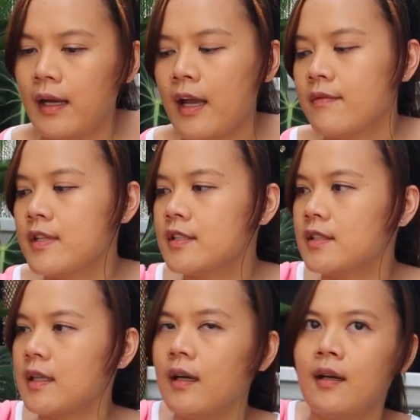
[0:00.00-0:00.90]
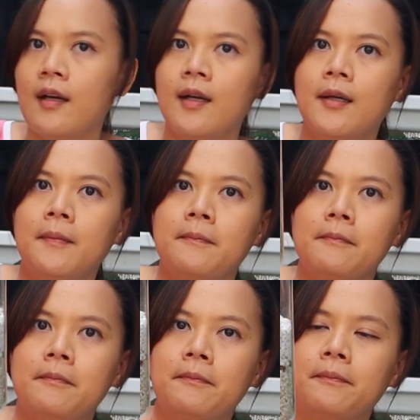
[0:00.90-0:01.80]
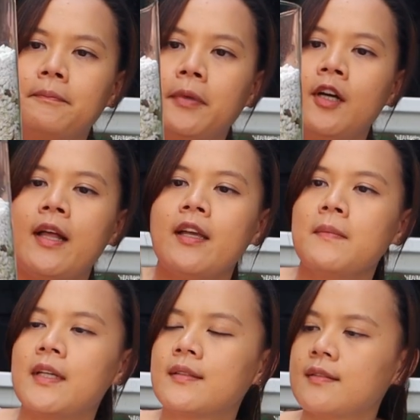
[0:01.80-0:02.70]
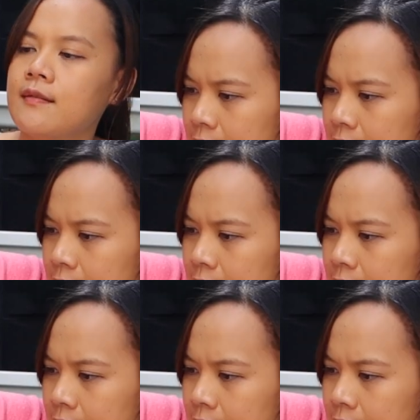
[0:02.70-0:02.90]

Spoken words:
I have this perlite mix,